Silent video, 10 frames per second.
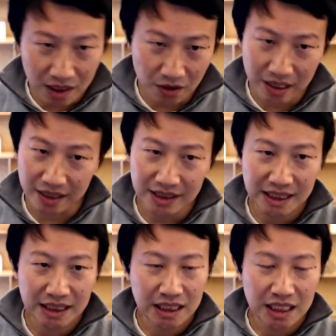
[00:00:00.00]
Okay,
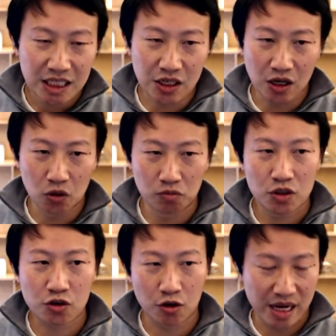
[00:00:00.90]
so
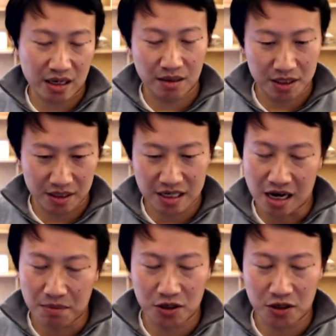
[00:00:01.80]
scroll back up to the top.